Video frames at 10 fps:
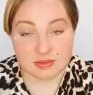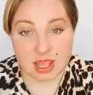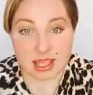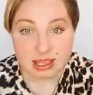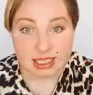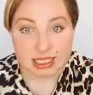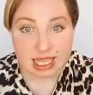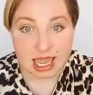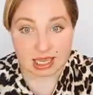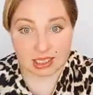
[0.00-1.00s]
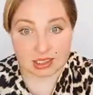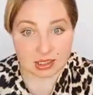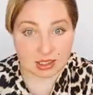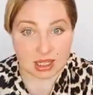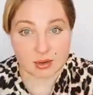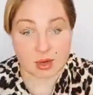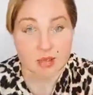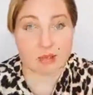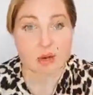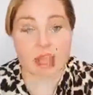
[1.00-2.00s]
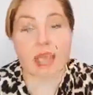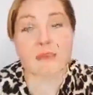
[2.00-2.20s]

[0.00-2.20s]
And the state, like one more time